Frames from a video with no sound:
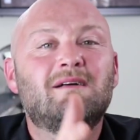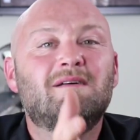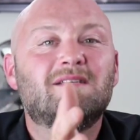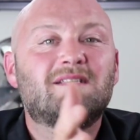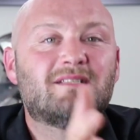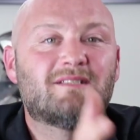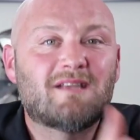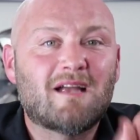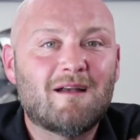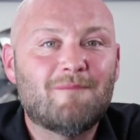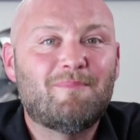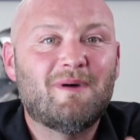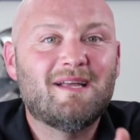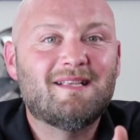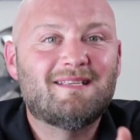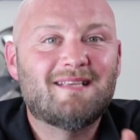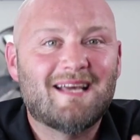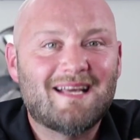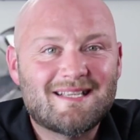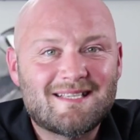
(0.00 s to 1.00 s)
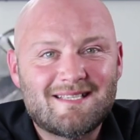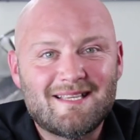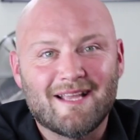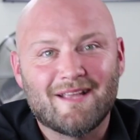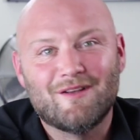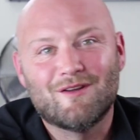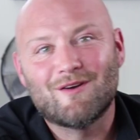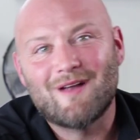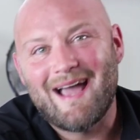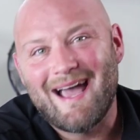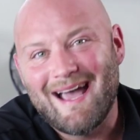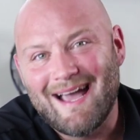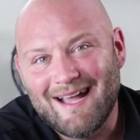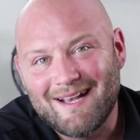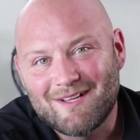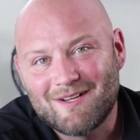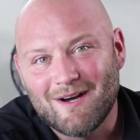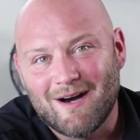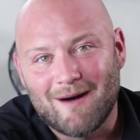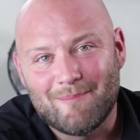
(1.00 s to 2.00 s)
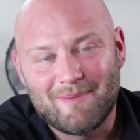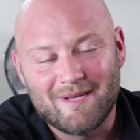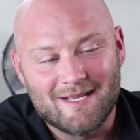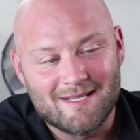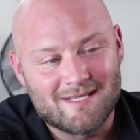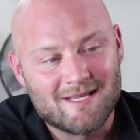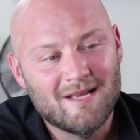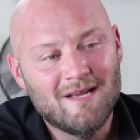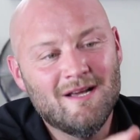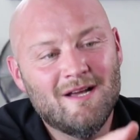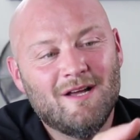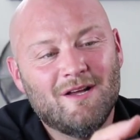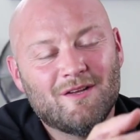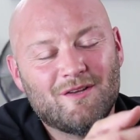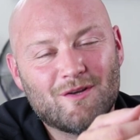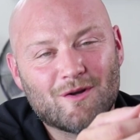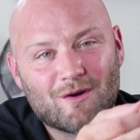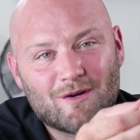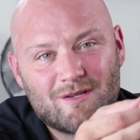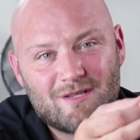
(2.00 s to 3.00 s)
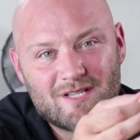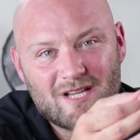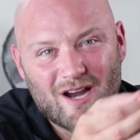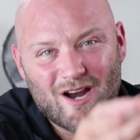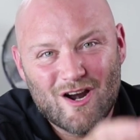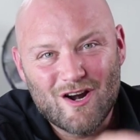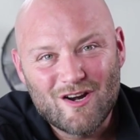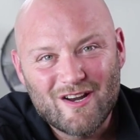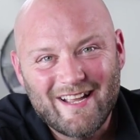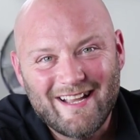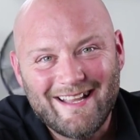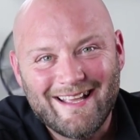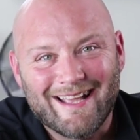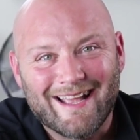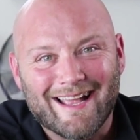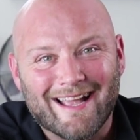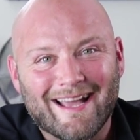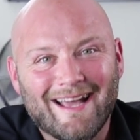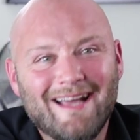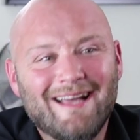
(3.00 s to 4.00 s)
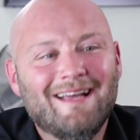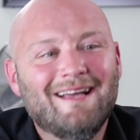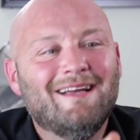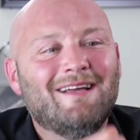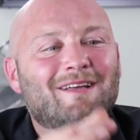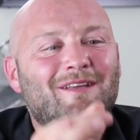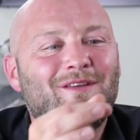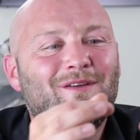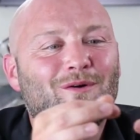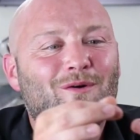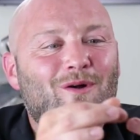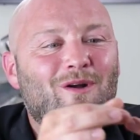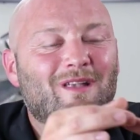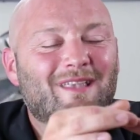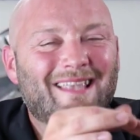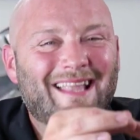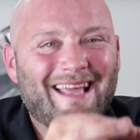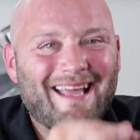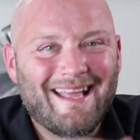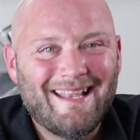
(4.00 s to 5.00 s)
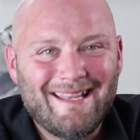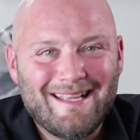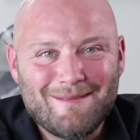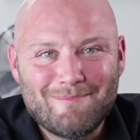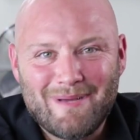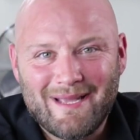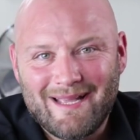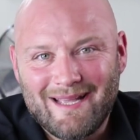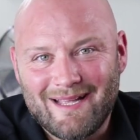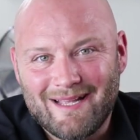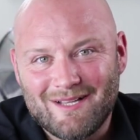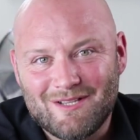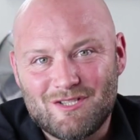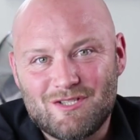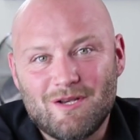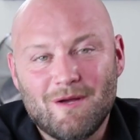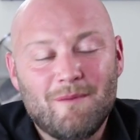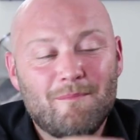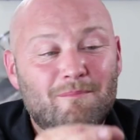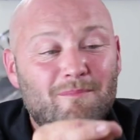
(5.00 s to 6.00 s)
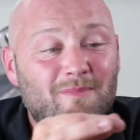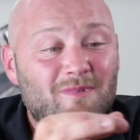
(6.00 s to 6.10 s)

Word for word: Start by testing your ad copies, your targeting, your landing page.